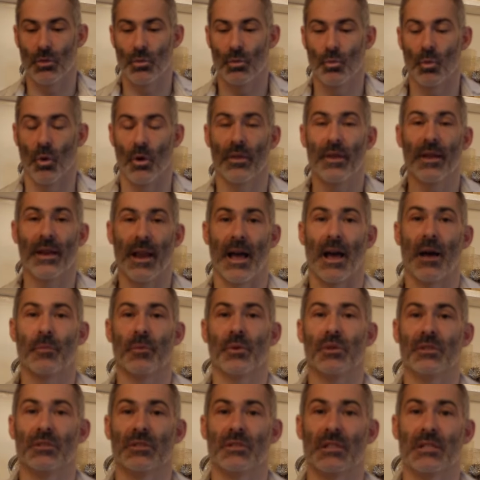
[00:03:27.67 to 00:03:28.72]
what then
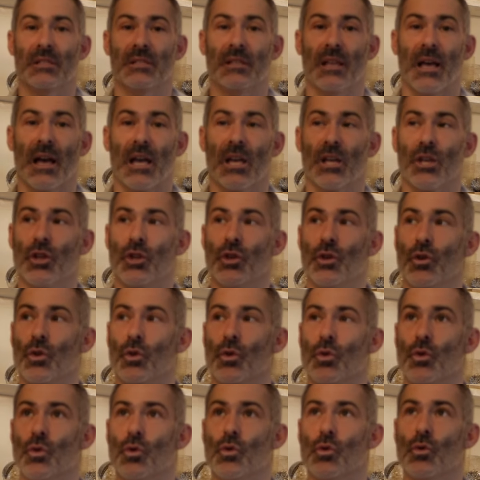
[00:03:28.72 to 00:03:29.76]
happens is that
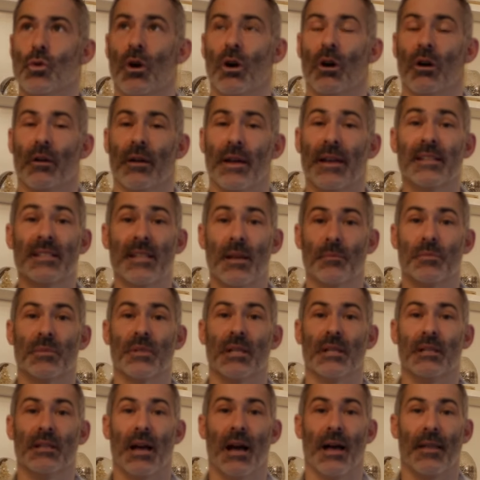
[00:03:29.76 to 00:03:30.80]
you are
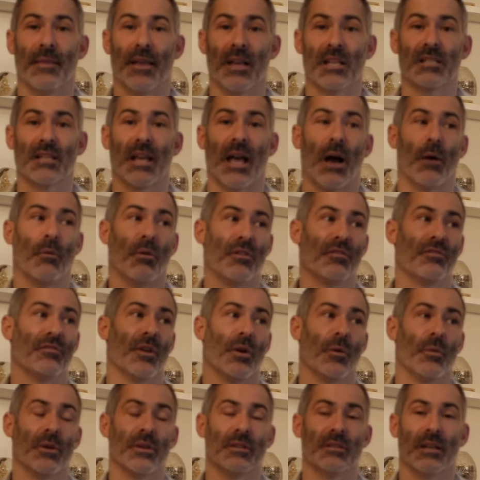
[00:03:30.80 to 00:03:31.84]
accepted, and that's how I
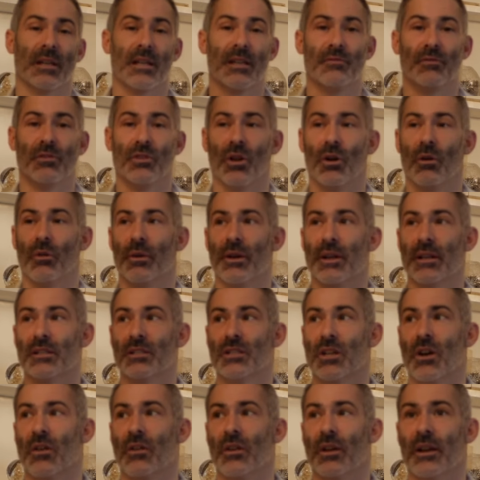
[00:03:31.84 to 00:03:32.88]
felt. Is that even though
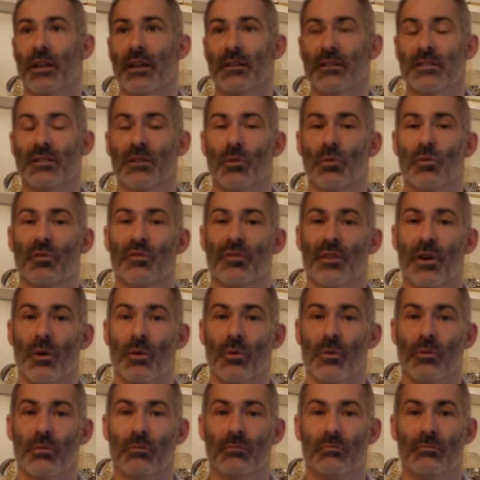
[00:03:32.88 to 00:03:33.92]
internally I still
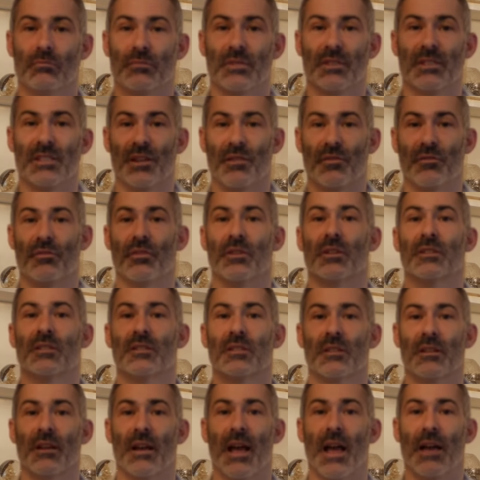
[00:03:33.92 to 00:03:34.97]
felt different
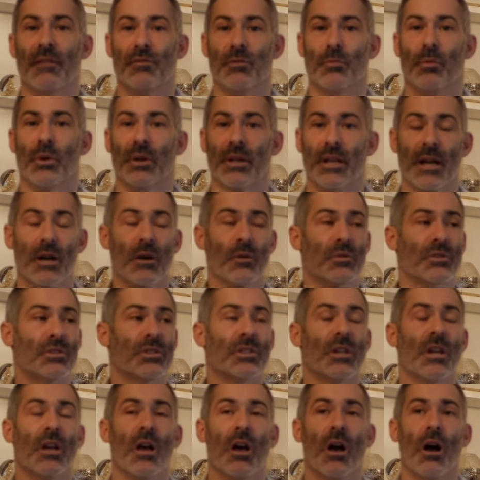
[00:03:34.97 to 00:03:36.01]
to everybody else,
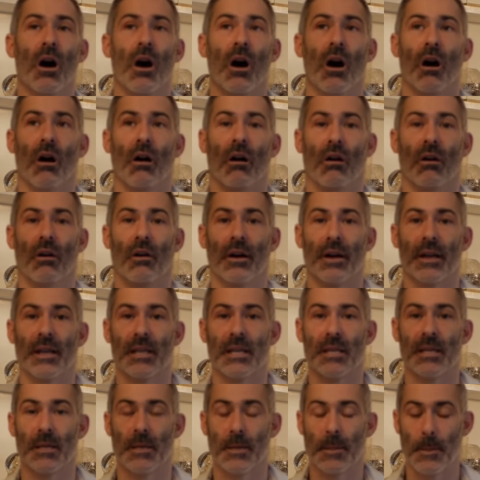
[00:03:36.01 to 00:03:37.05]

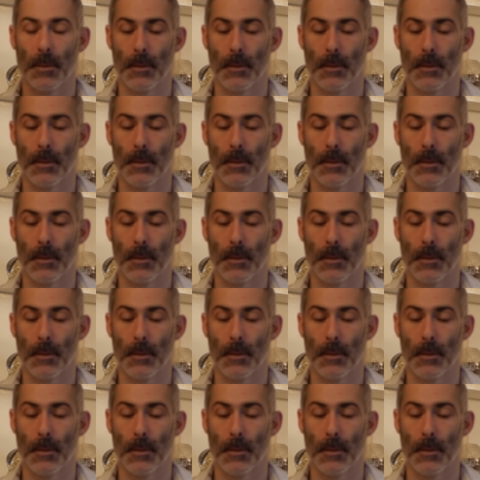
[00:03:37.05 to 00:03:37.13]
I